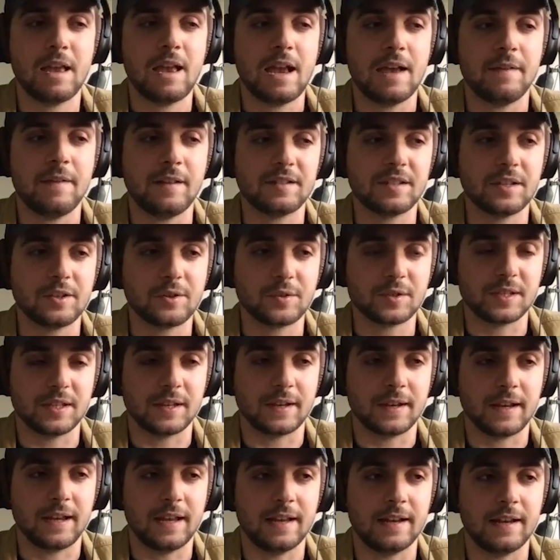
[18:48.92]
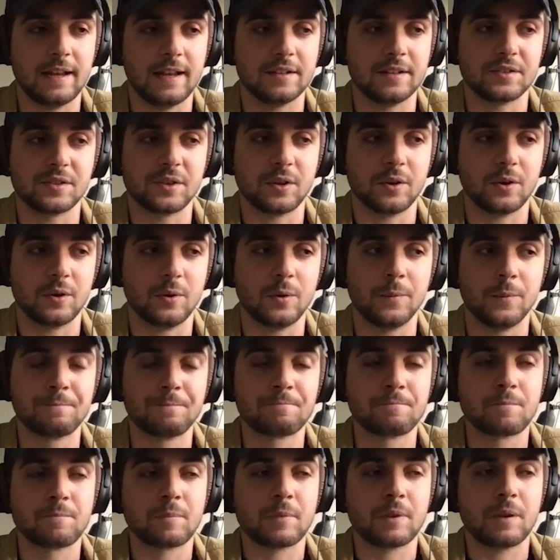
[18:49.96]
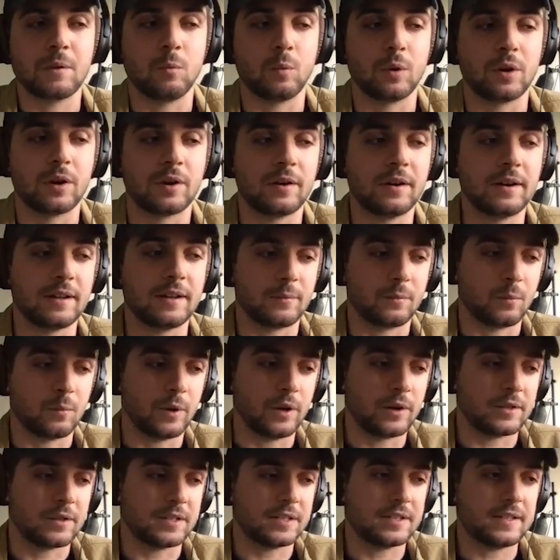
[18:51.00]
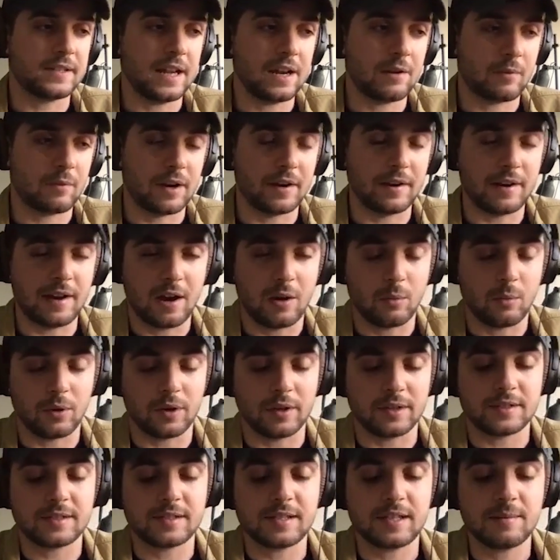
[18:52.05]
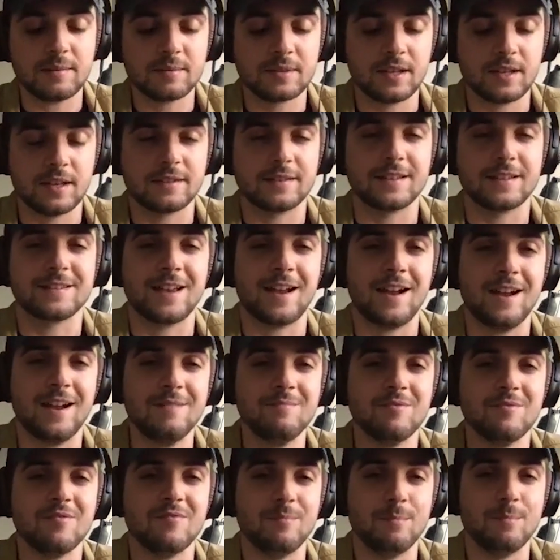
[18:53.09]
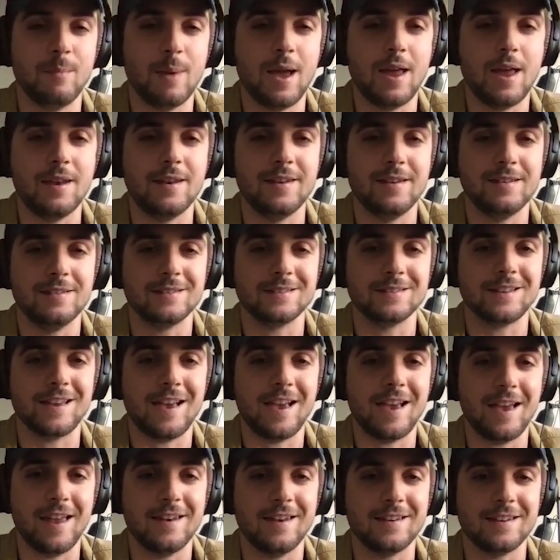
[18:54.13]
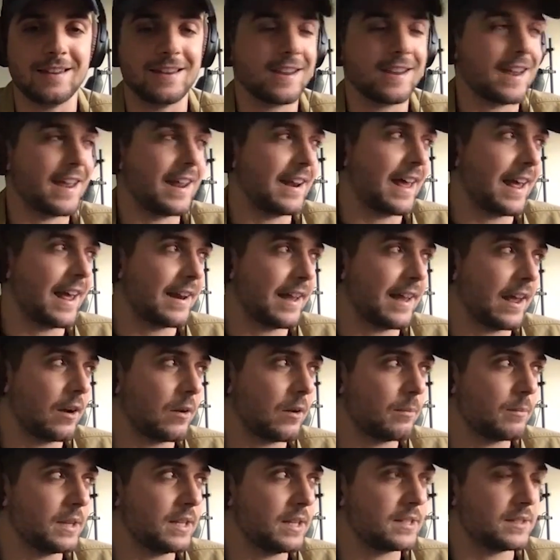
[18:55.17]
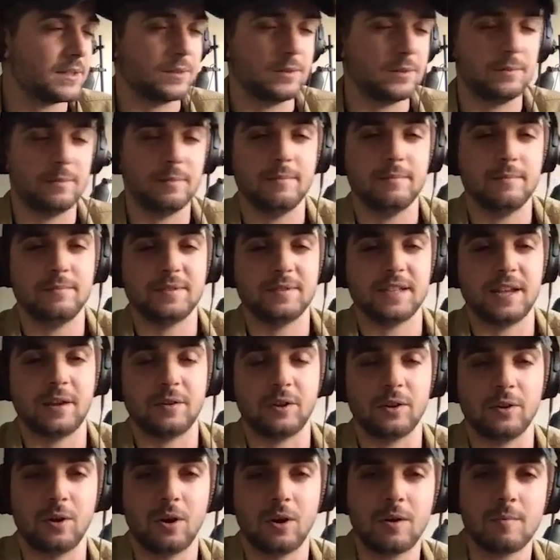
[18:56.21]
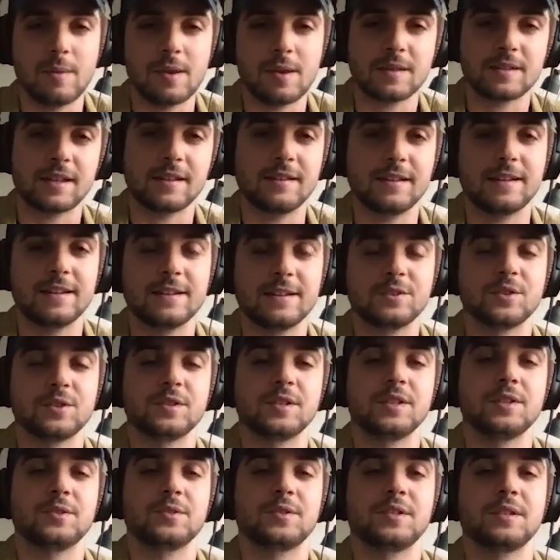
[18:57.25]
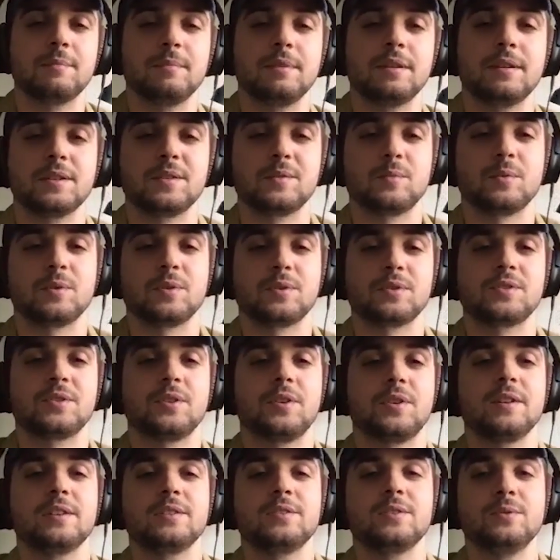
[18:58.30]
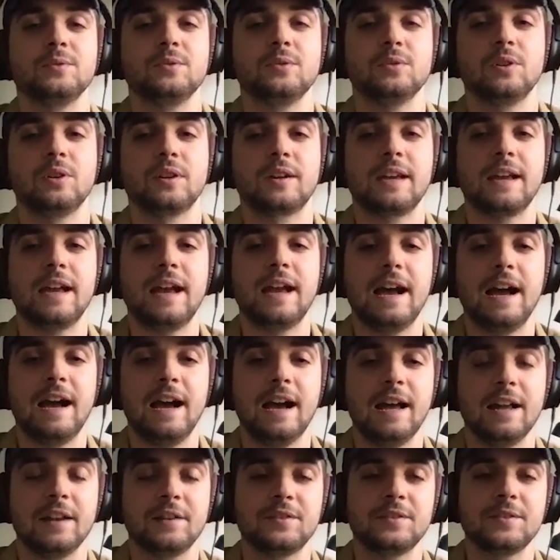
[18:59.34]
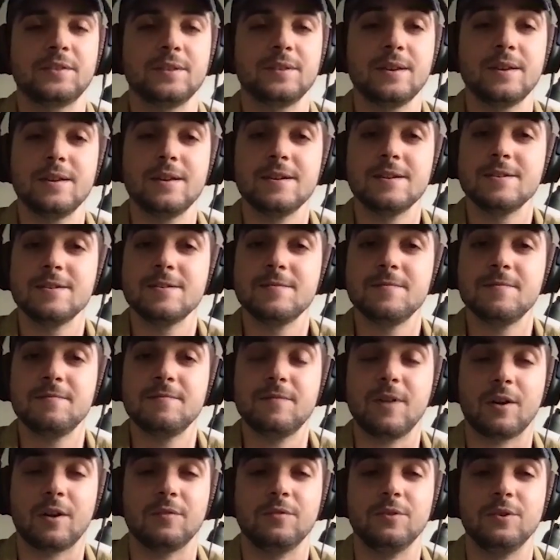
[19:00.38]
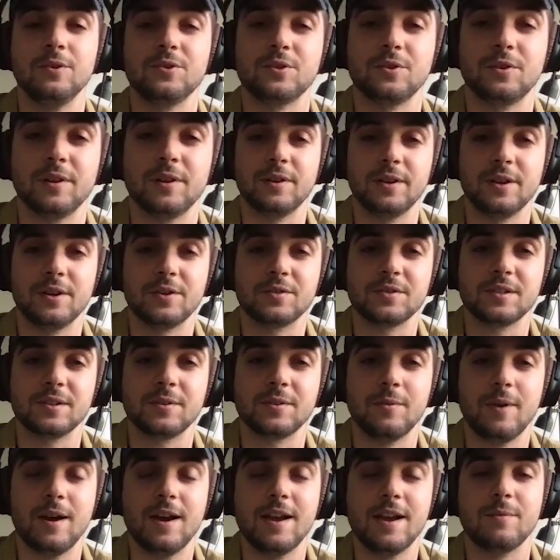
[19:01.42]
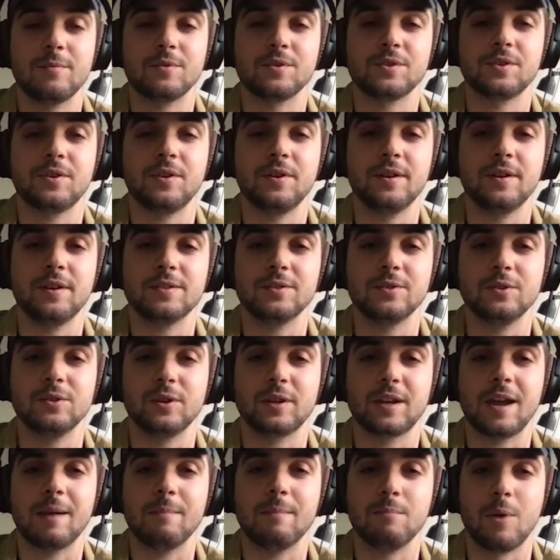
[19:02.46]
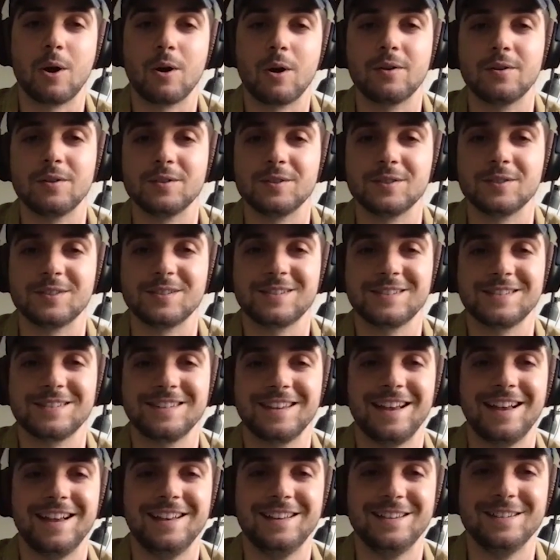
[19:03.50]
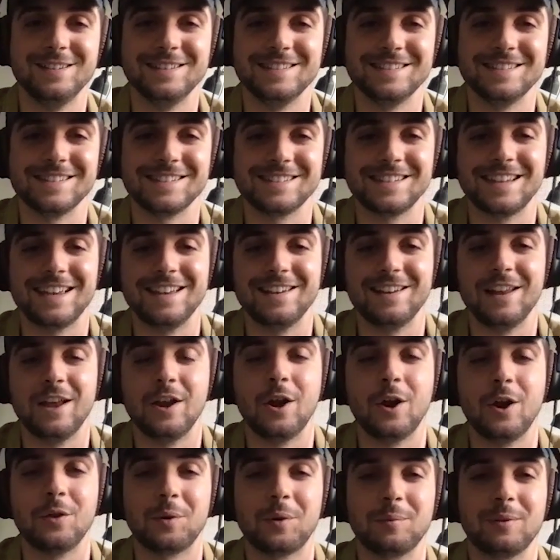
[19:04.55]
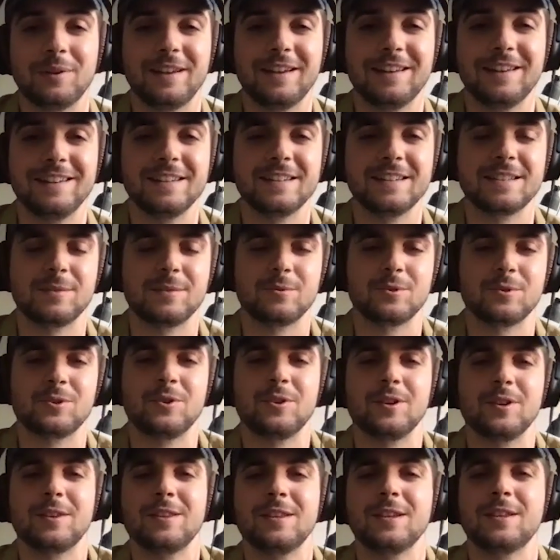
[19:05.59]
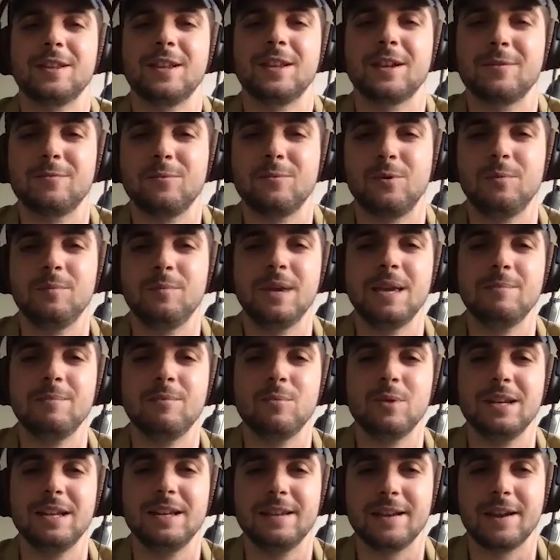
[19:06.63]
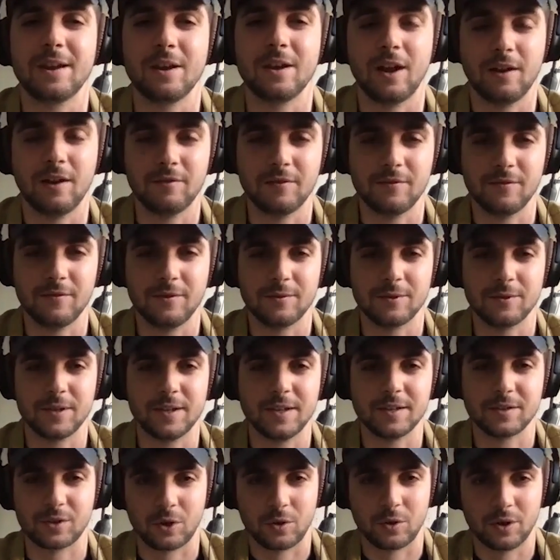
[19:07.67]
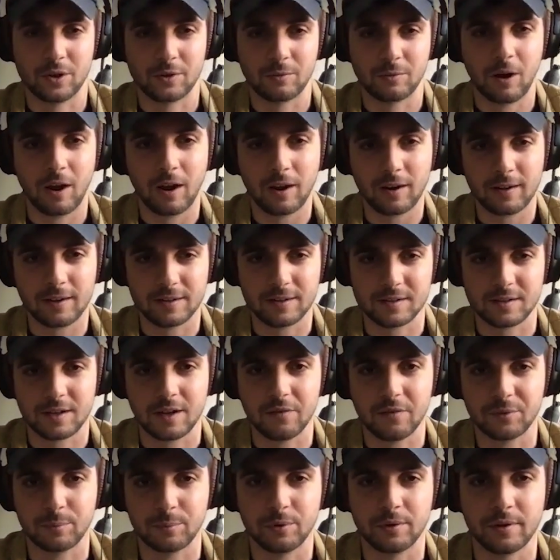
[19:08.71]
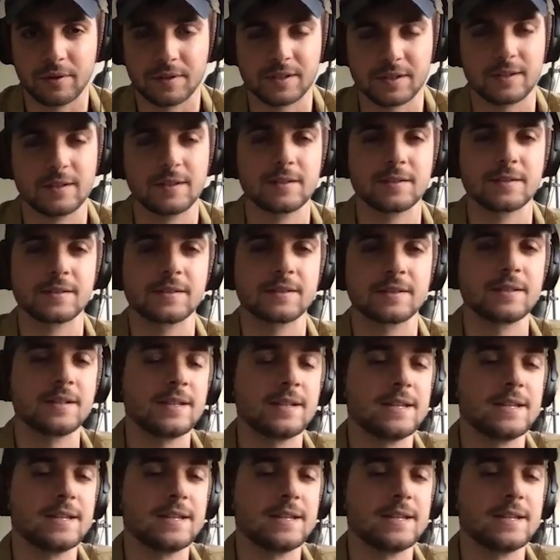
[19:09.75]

that's interesting. And so we're in a weird state right now where it seems like the time of men is ending. And I don't mean to sound alarmist. I think it's just interesting because we're starting to look at our future interesting way. We're starting to look at Mars and at other planets, and we're starting to think like, well, maybe we need to get off of this current rock, as comfortable as it is.